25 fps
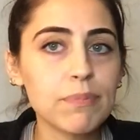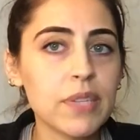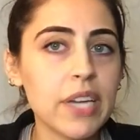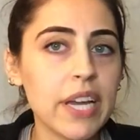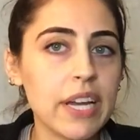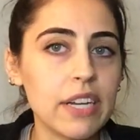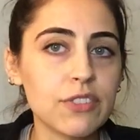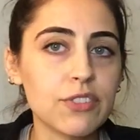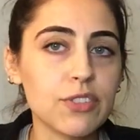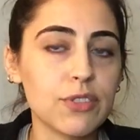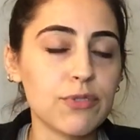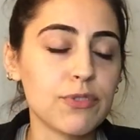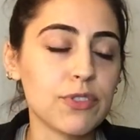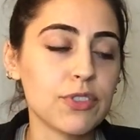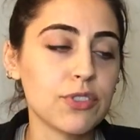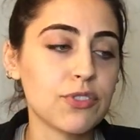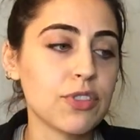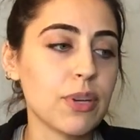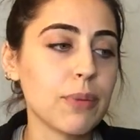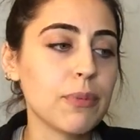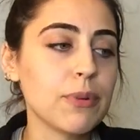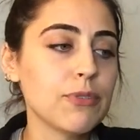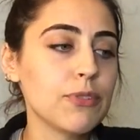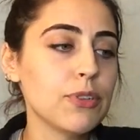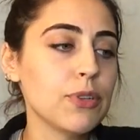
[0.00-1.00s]
Cancer, for
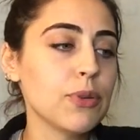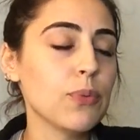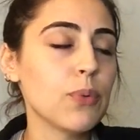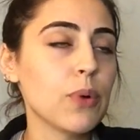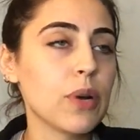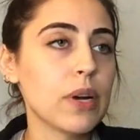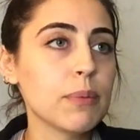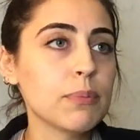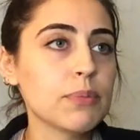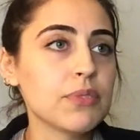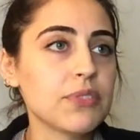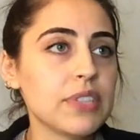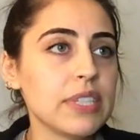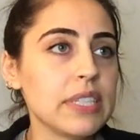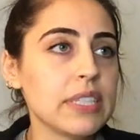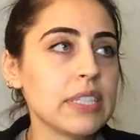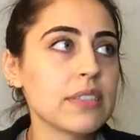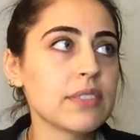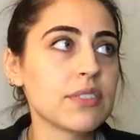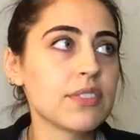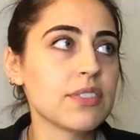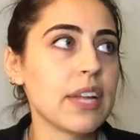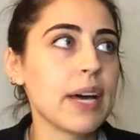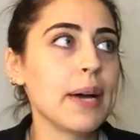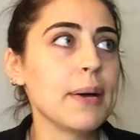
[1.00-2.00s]
some of you, what I'm seeing
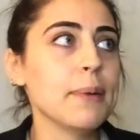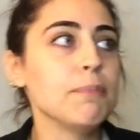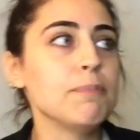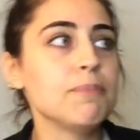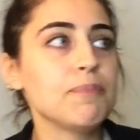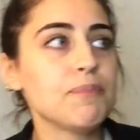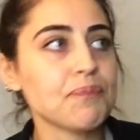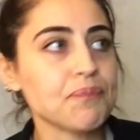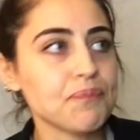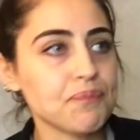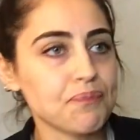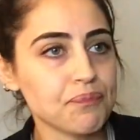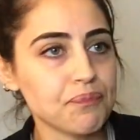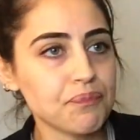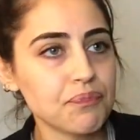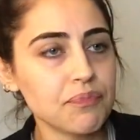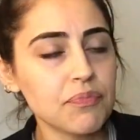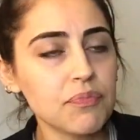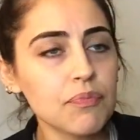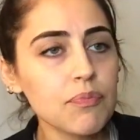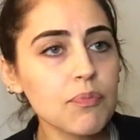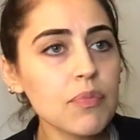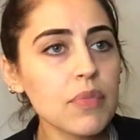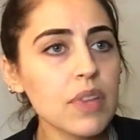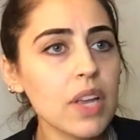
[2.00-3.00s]
is that
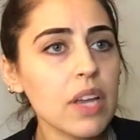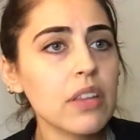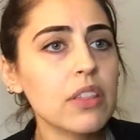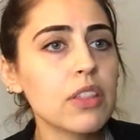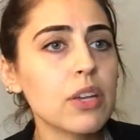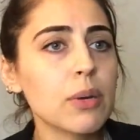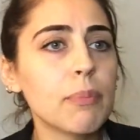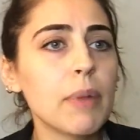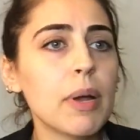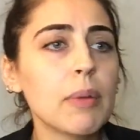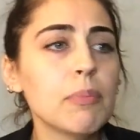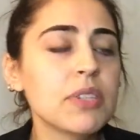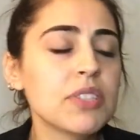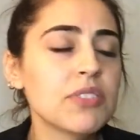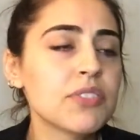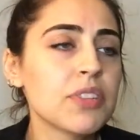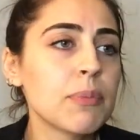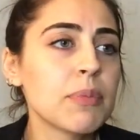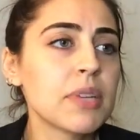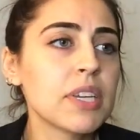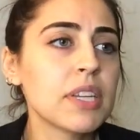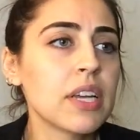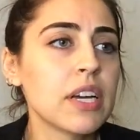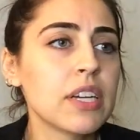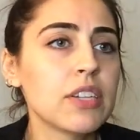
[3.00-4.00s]
there may be
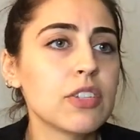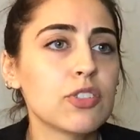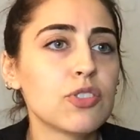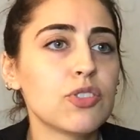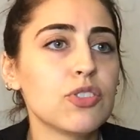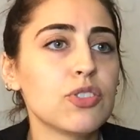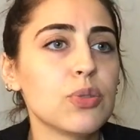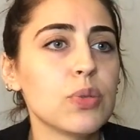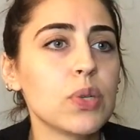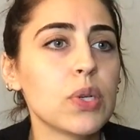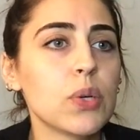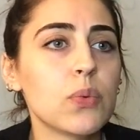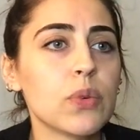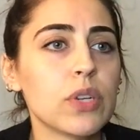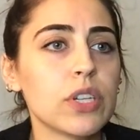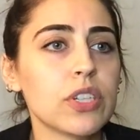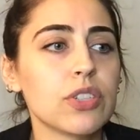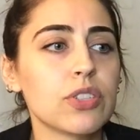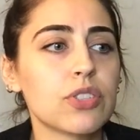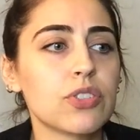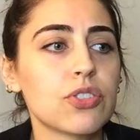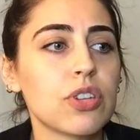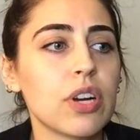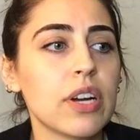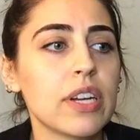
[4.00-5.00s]
something that you're doing where
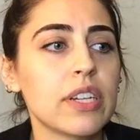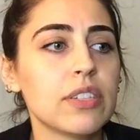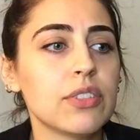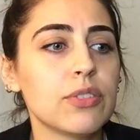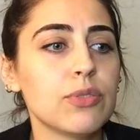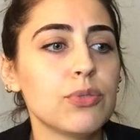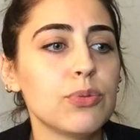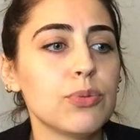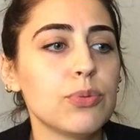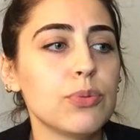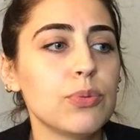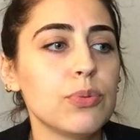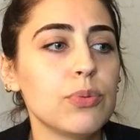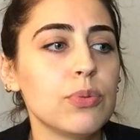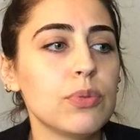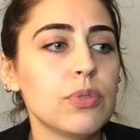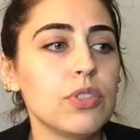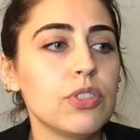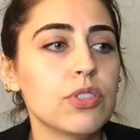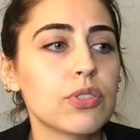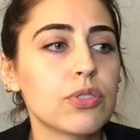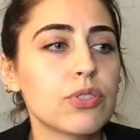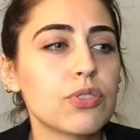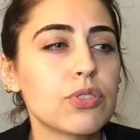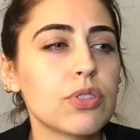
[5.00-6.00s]
you're trying to
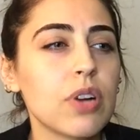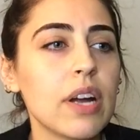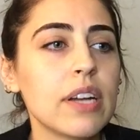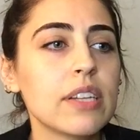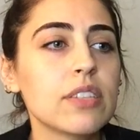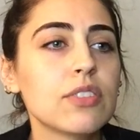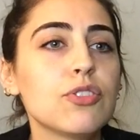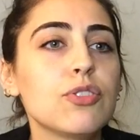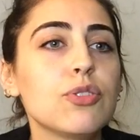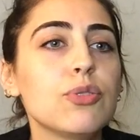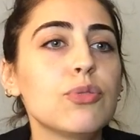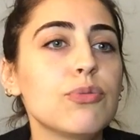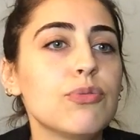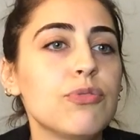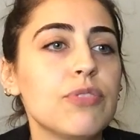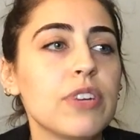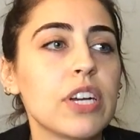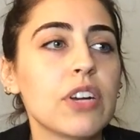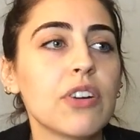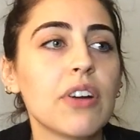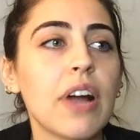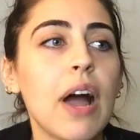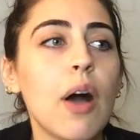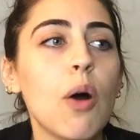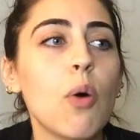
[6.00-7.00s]
you're trying to
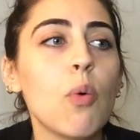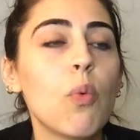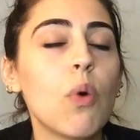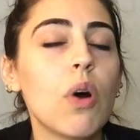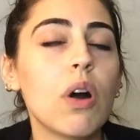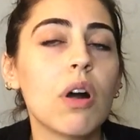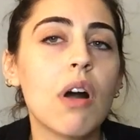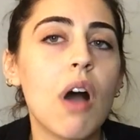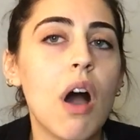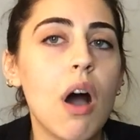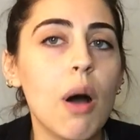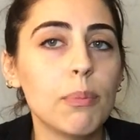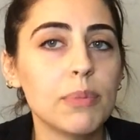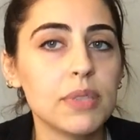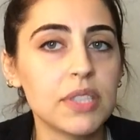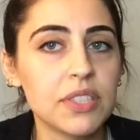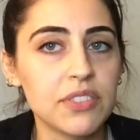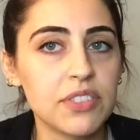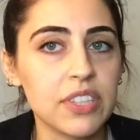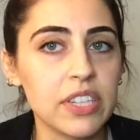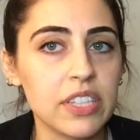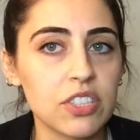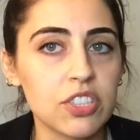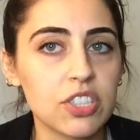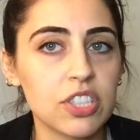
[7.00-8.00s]
figure out what
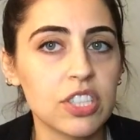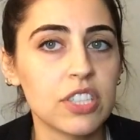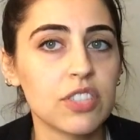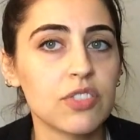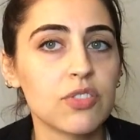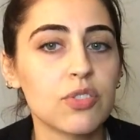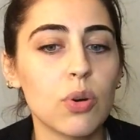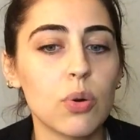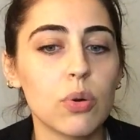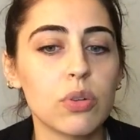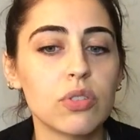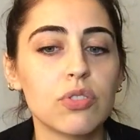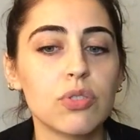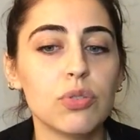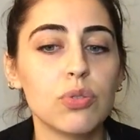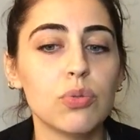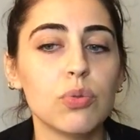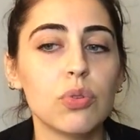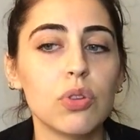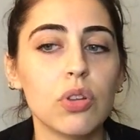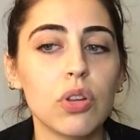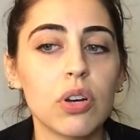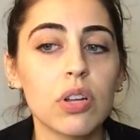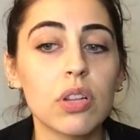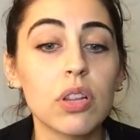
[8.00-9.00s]
compensation is going to
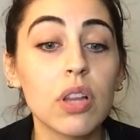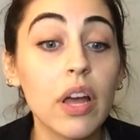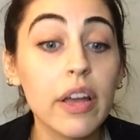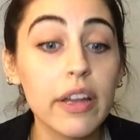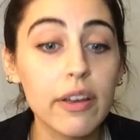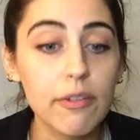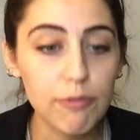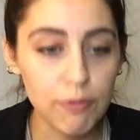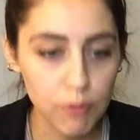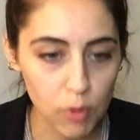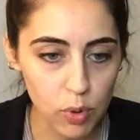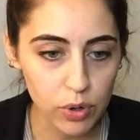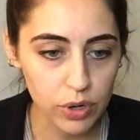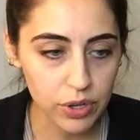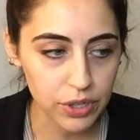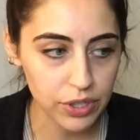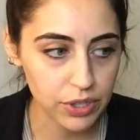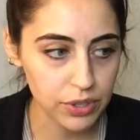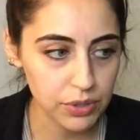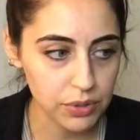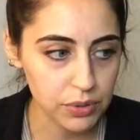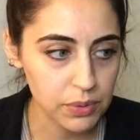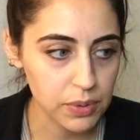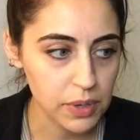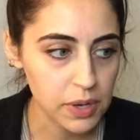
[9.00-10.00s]
look like for
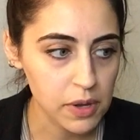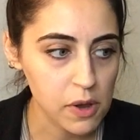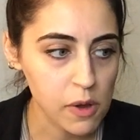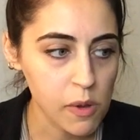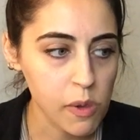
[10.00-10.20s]
you.